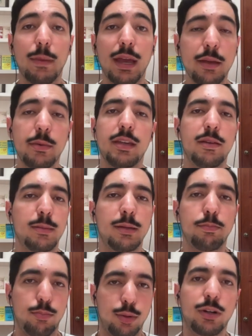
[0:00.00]
maybe
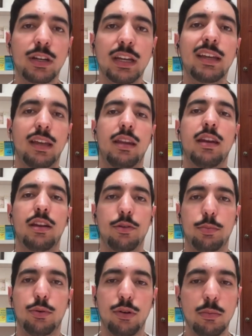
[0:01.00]
even booking in an
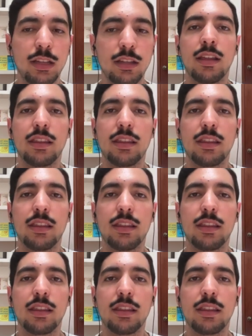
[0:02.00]
appointment,